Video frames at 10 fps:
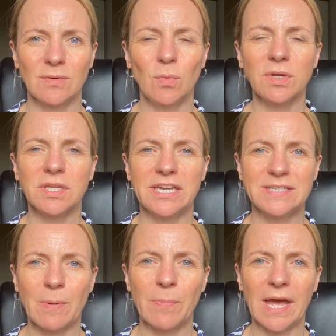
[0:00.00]
what you need
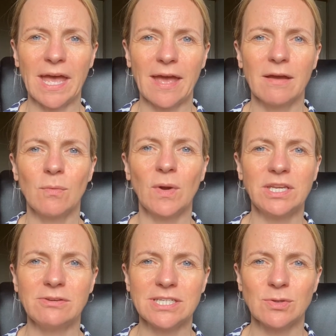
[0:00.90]
to prepare, when
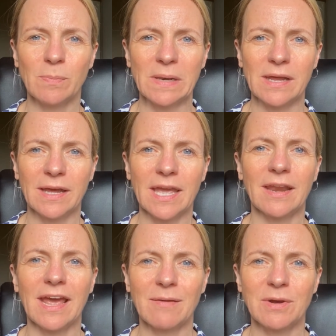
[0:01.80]
you need to apply and
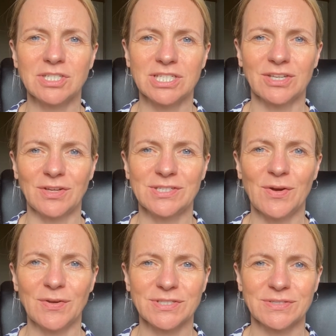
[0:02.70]
how much it's going to
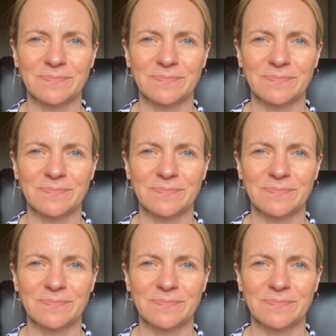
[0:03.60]
cost.